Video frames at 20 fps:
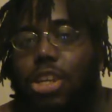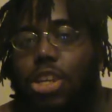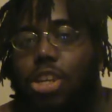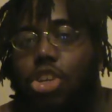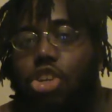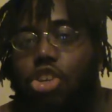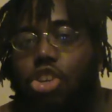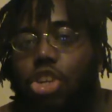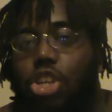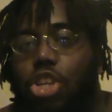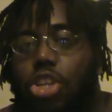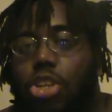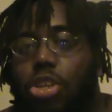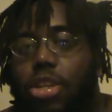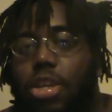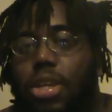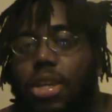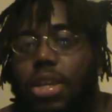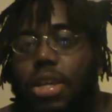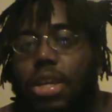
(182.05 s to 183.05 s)
it's just
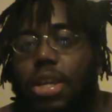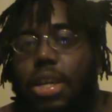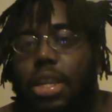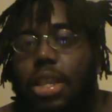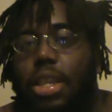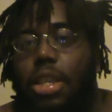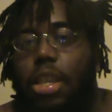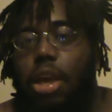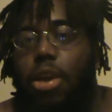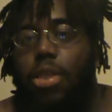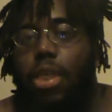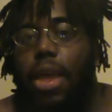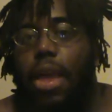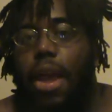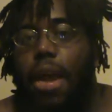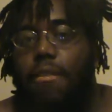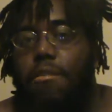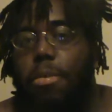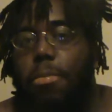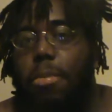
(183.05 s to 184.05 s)
they
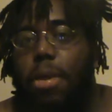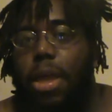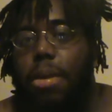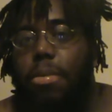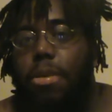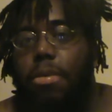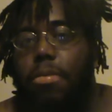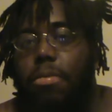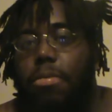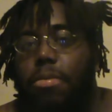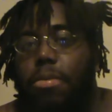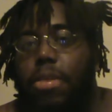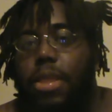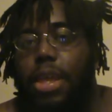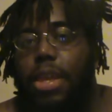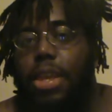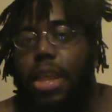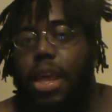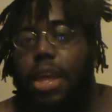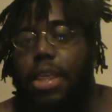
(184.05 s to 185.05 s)
have a baby,
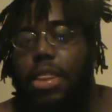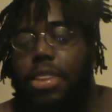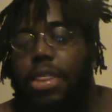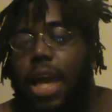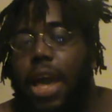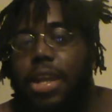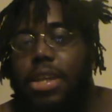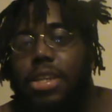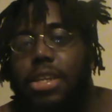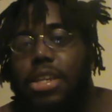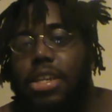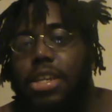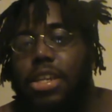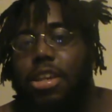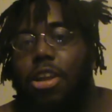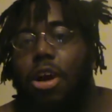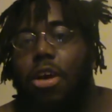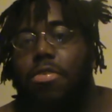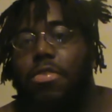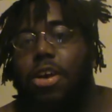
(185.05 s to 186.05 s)
they take that
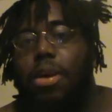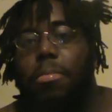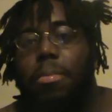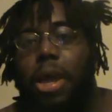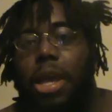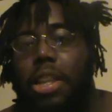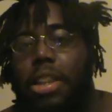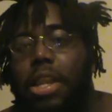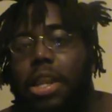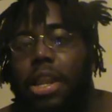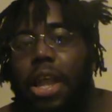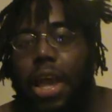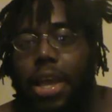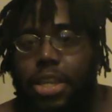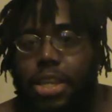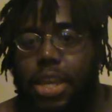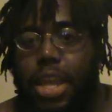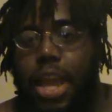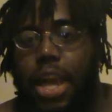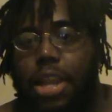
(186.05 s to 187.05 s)
season off, come back the
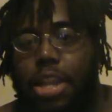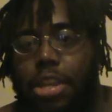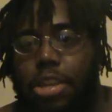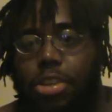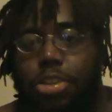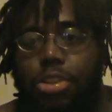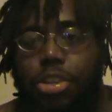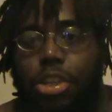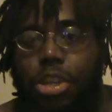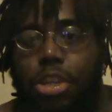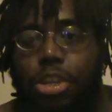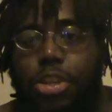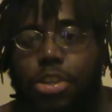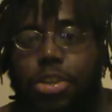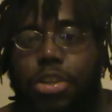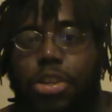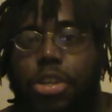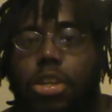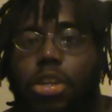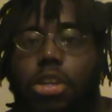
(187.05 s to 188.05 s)
next calendar
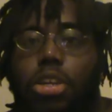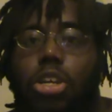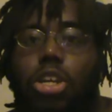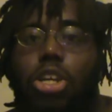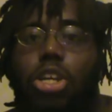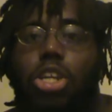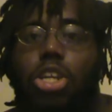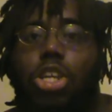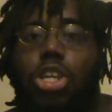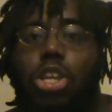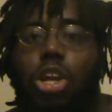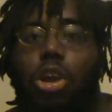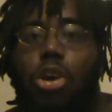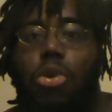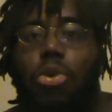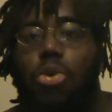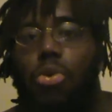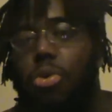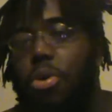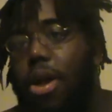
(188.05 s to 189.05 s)
year.
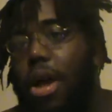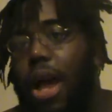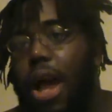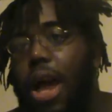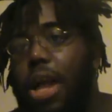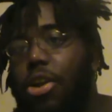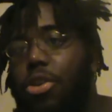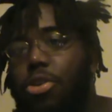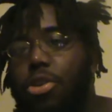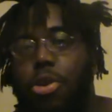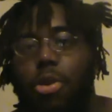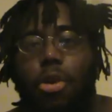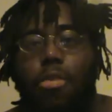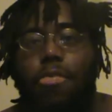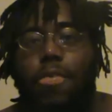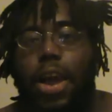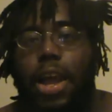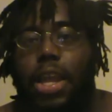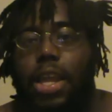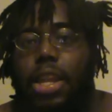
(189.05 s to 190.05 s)
So I don't know
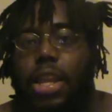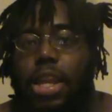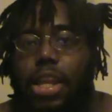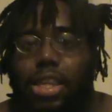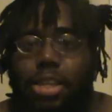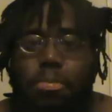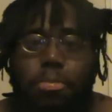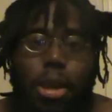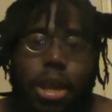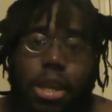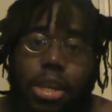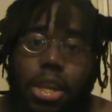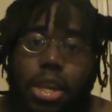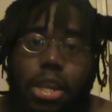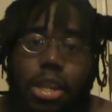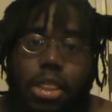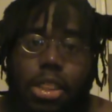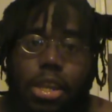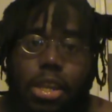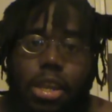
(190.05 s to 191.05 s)
if I can expect
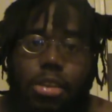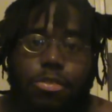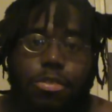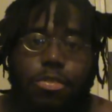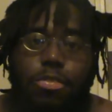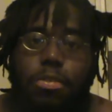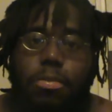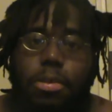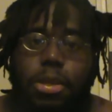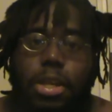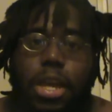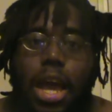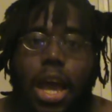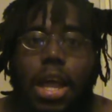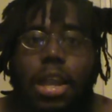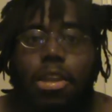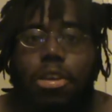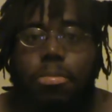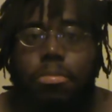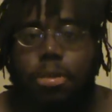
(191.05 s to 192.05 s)
anything different from
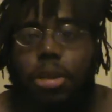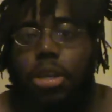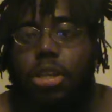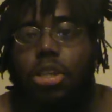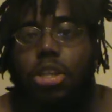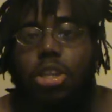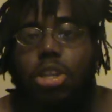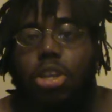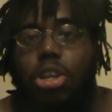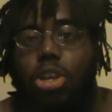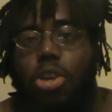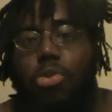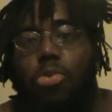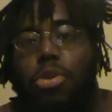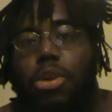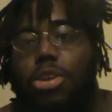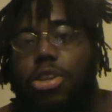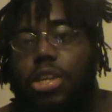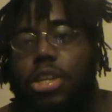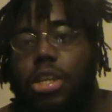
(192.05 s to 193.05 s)
Skylar, but
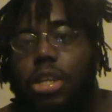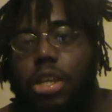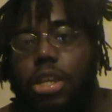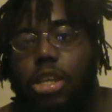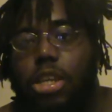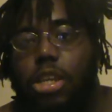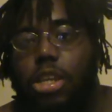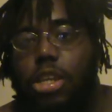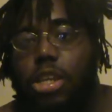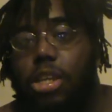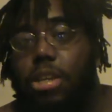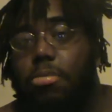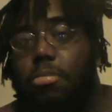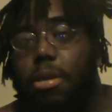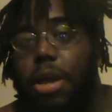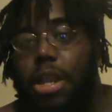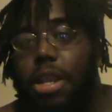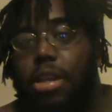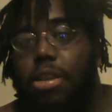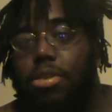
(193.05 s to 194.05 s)
we'll see. She's a
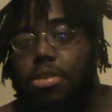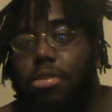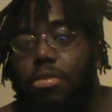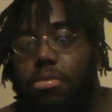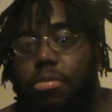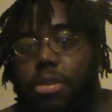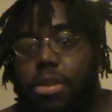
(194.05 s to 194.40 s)
competitor.